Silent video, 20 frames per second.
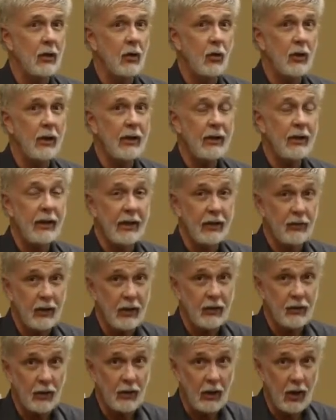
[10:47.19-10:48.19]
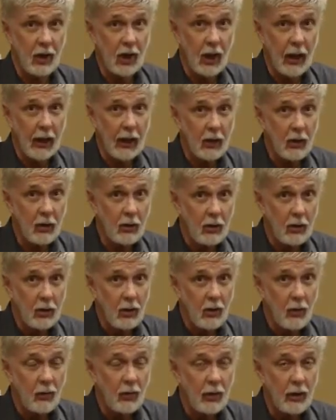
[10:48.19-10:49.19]
only antipsychotic
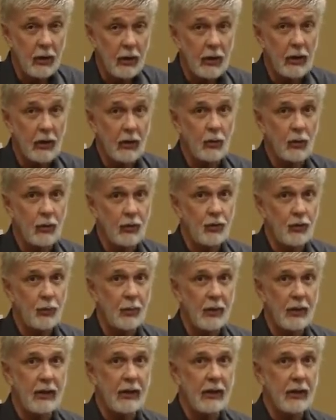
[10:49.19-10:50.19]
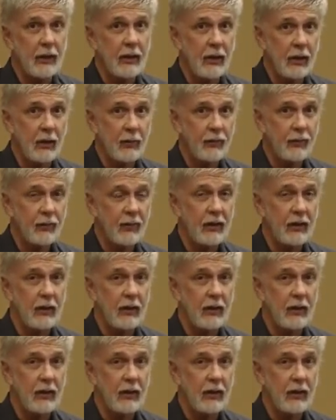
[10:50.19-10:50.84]
that increases BDNF,